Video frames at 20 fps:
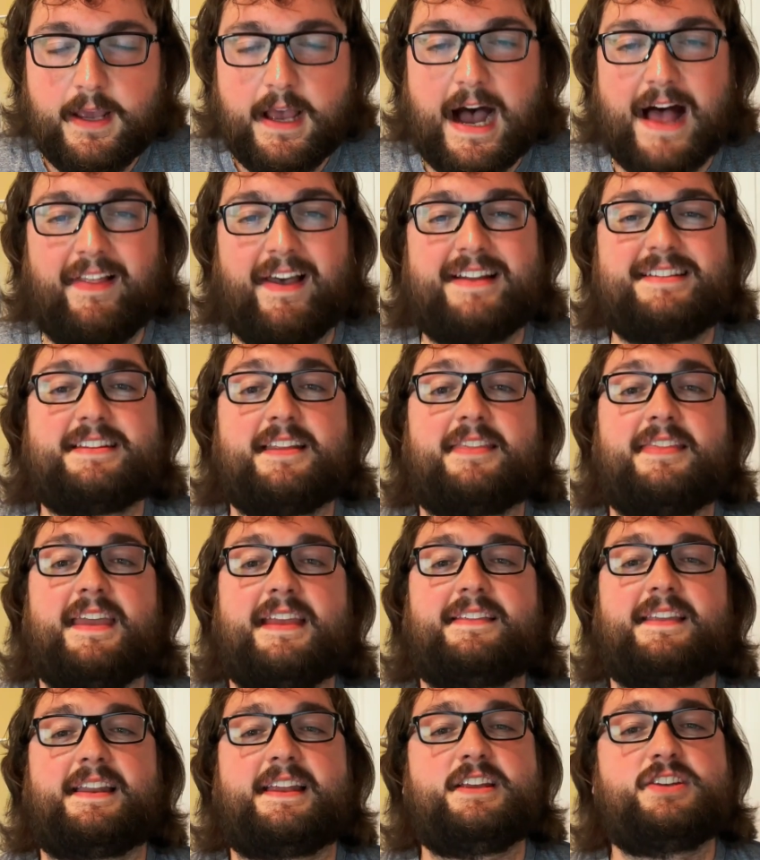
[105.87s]
I like to
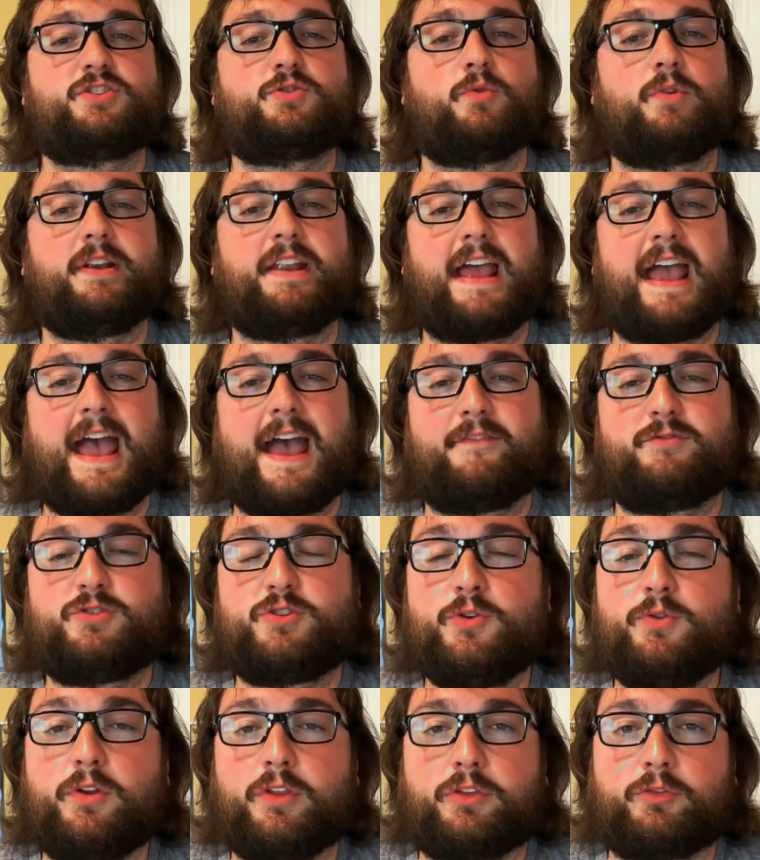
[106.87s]
think that he's going to have
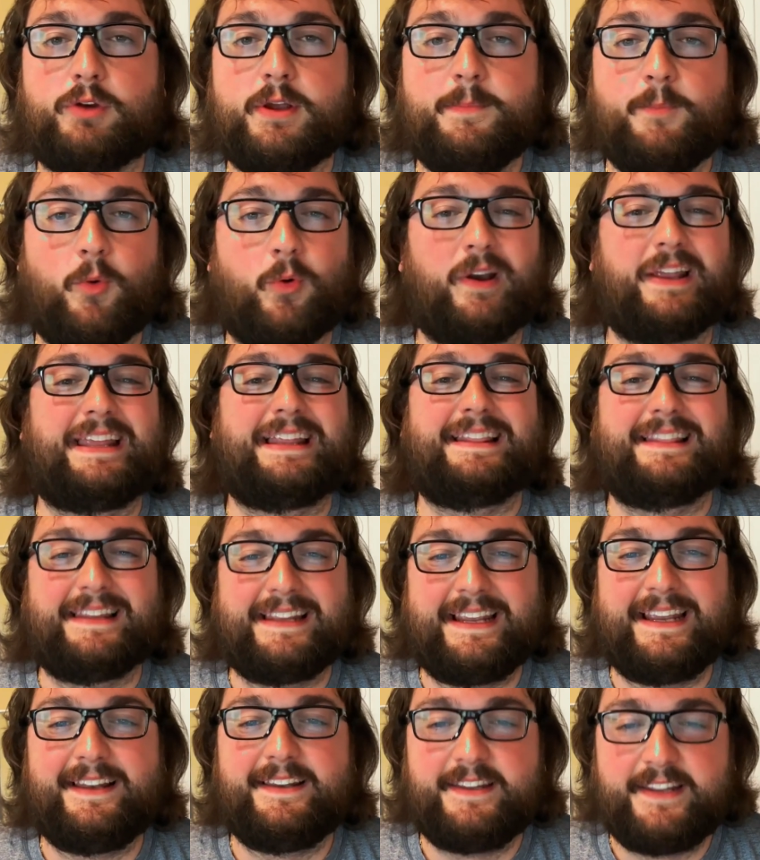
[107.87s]
2 to 3 more
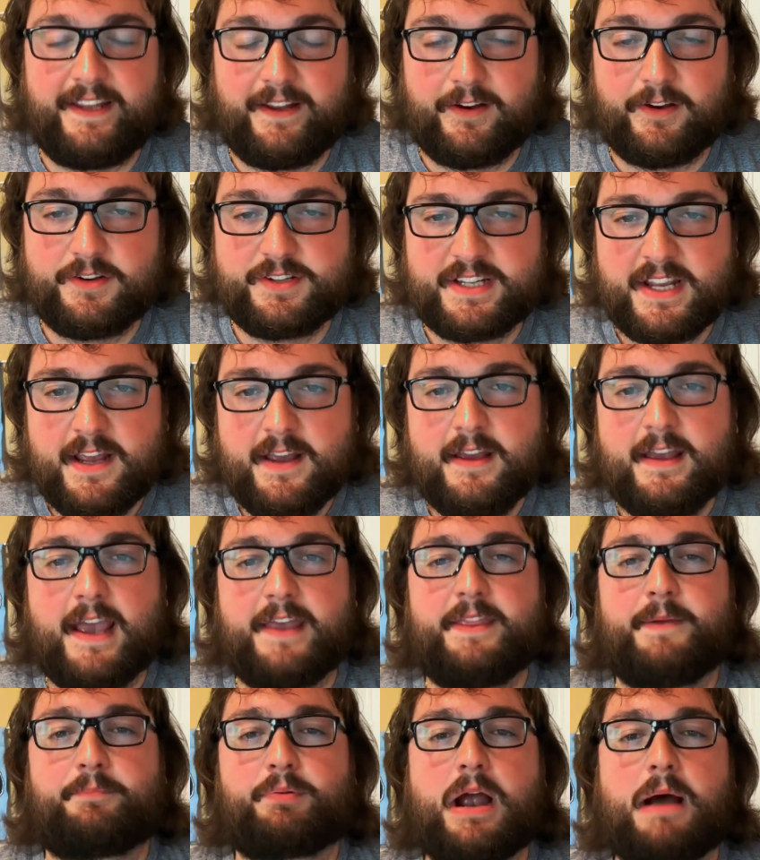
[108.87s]
elite years
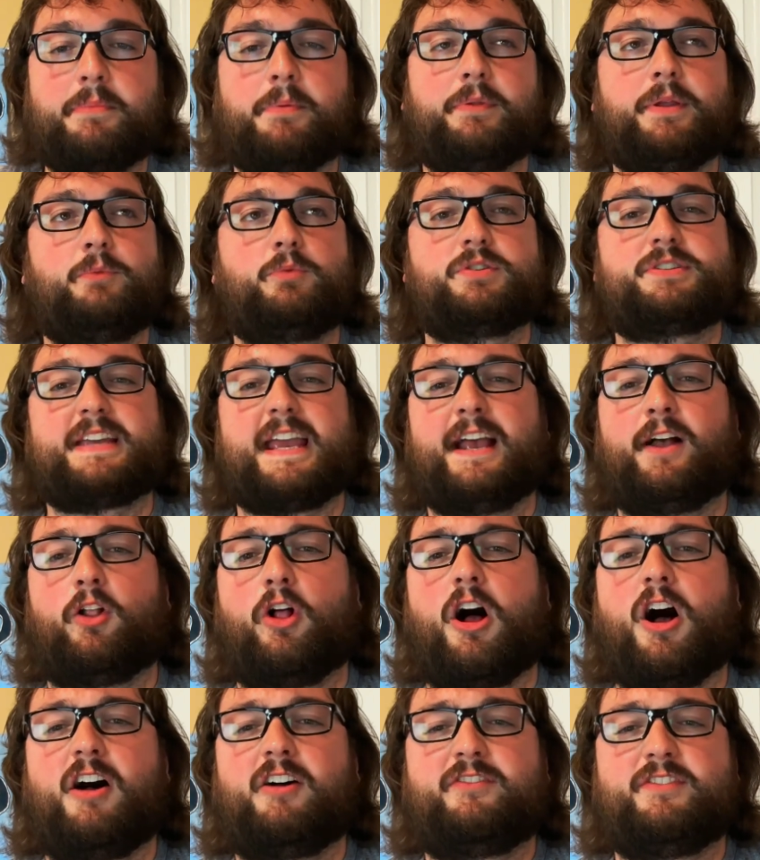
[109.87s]
and then probably will tail
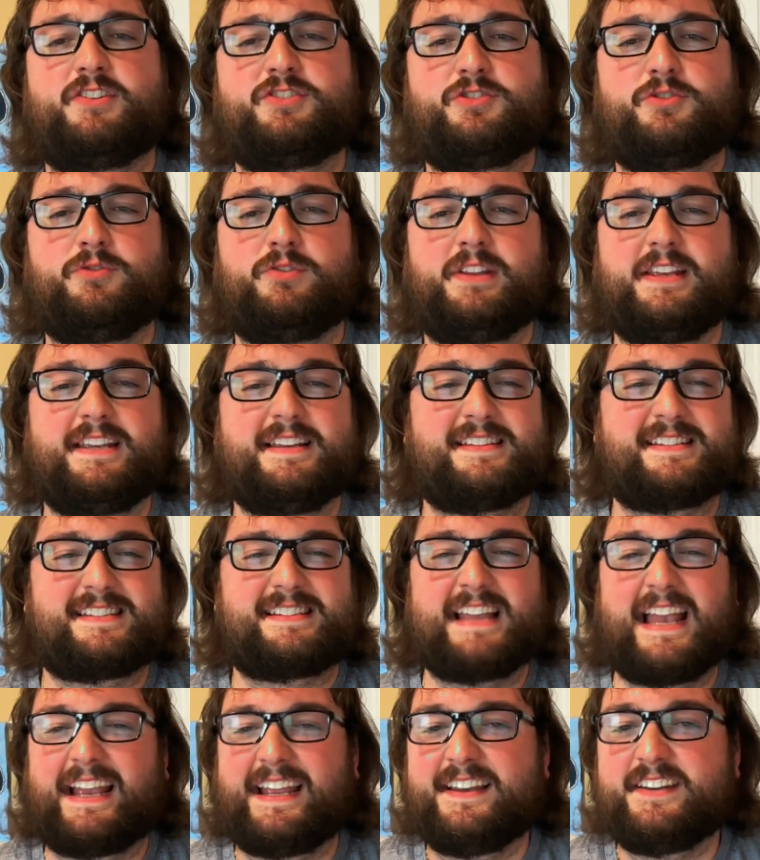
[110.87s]
off into the
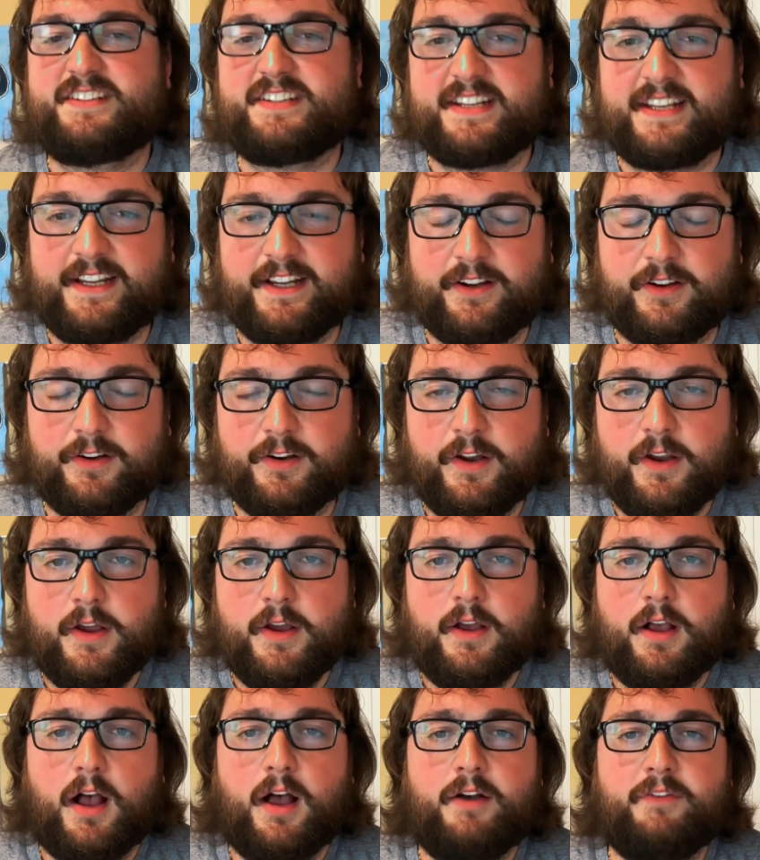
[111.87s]
second tier
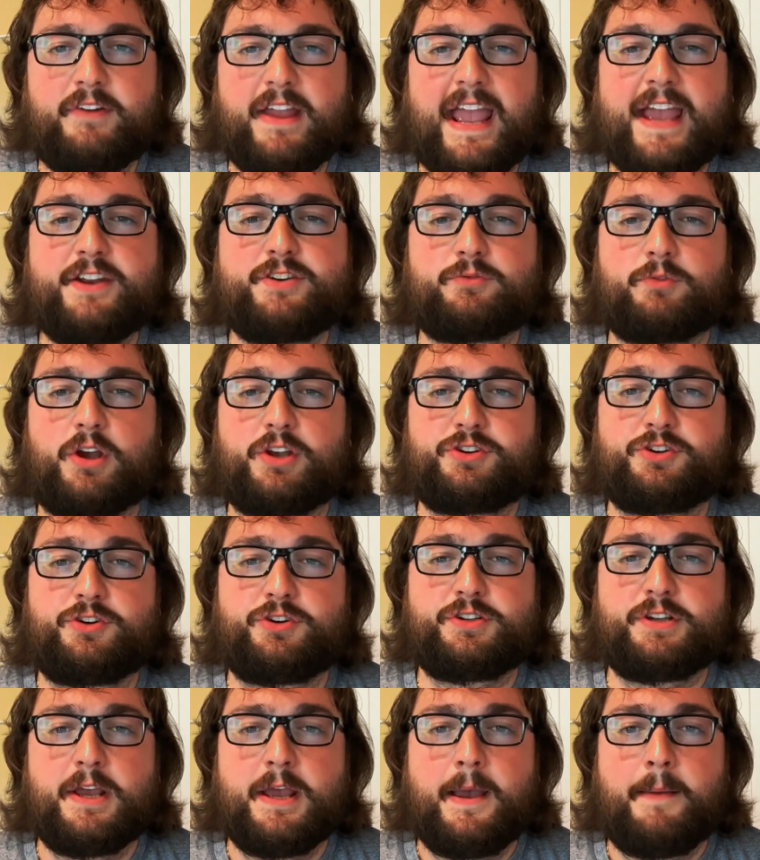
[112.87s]
of edge
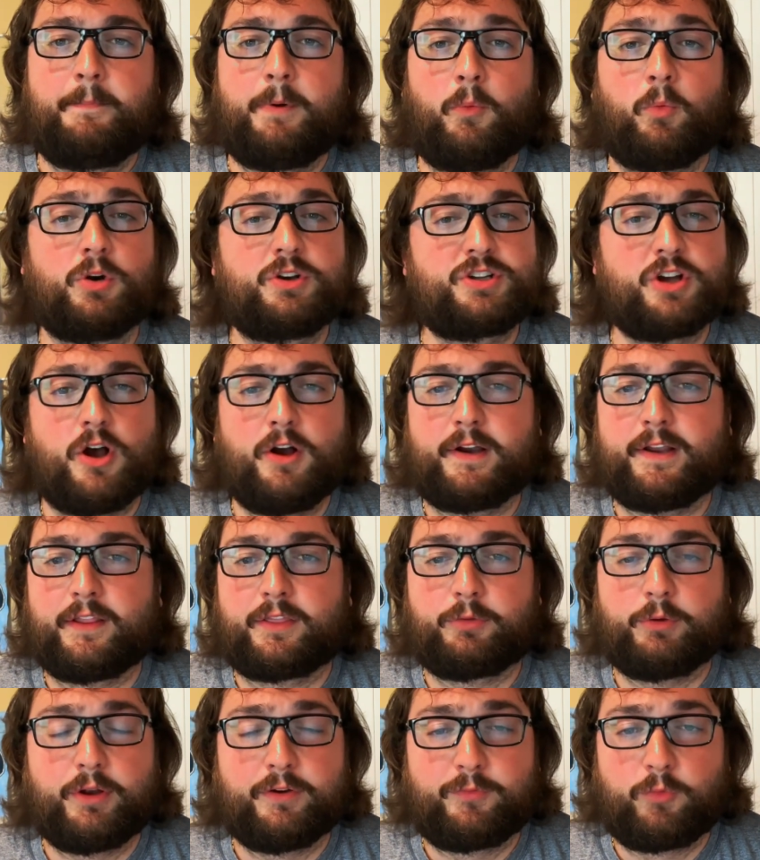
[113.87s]
rushers, but we're talking
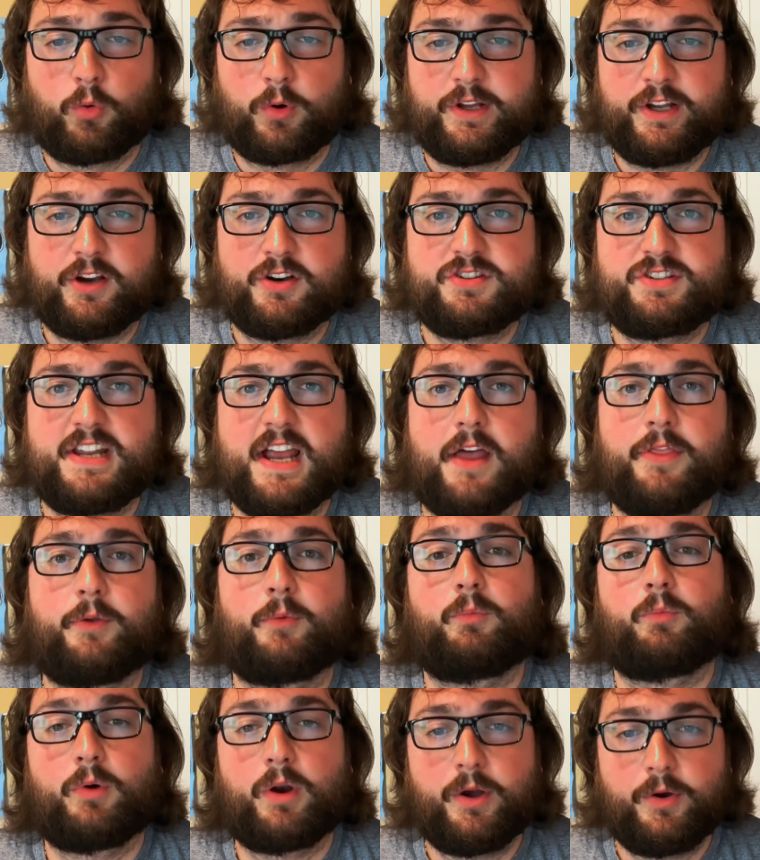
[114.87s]
3 or 4 years down the
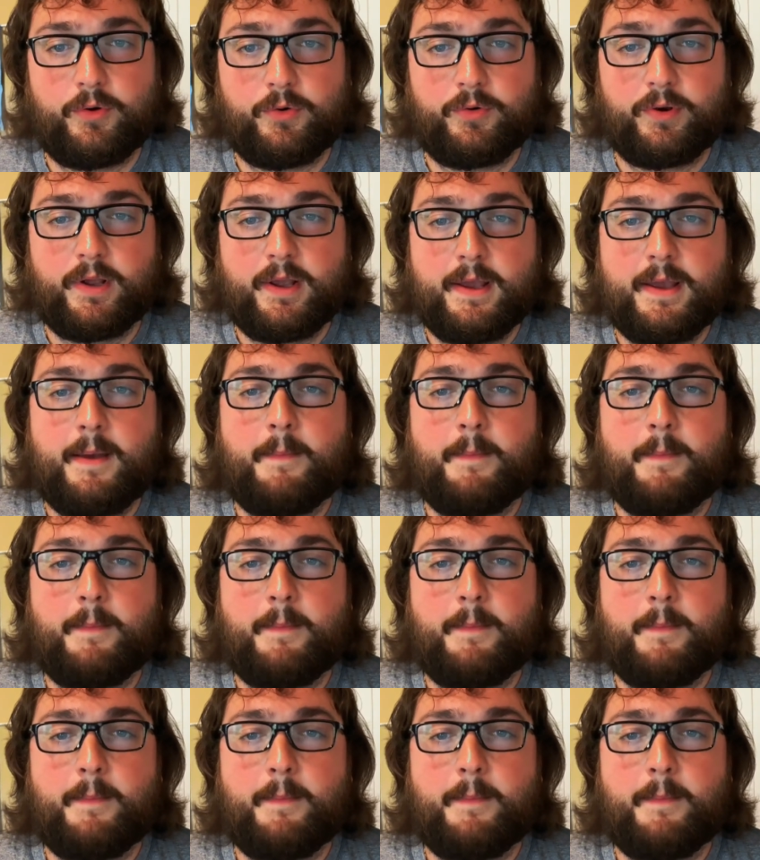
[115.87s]
road.